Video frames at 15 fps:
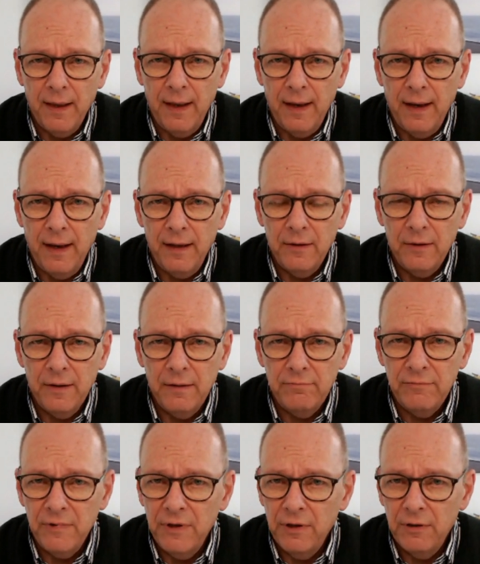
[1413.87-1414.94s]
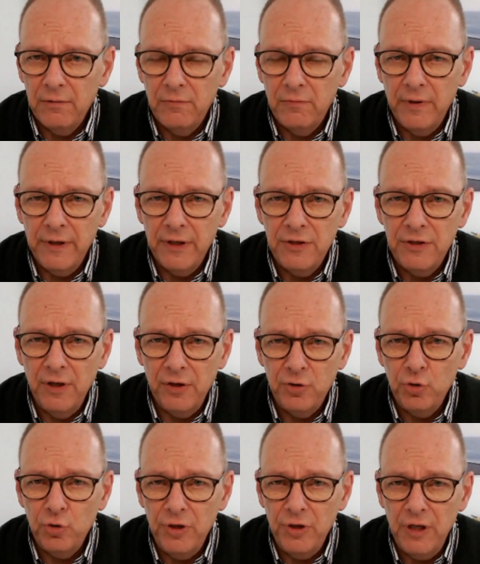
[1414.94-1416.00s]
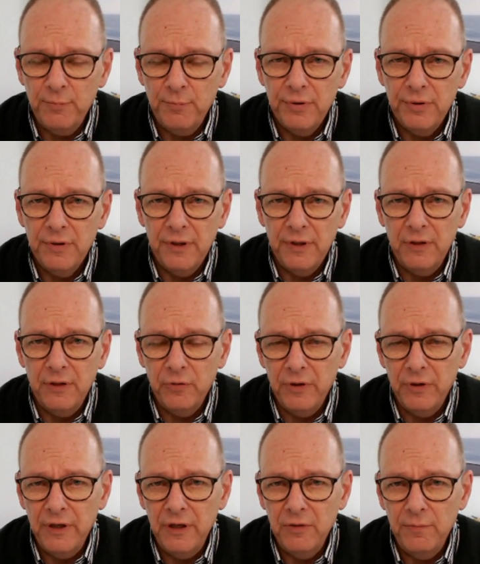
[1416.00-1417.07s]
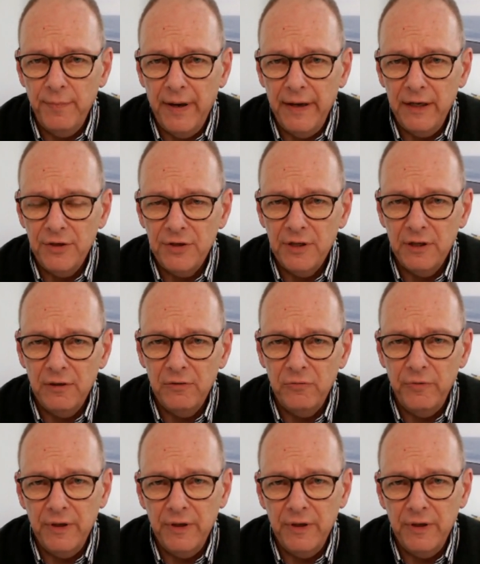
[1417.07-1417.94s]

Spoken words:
And, when it's not too deep, it will heal by itself.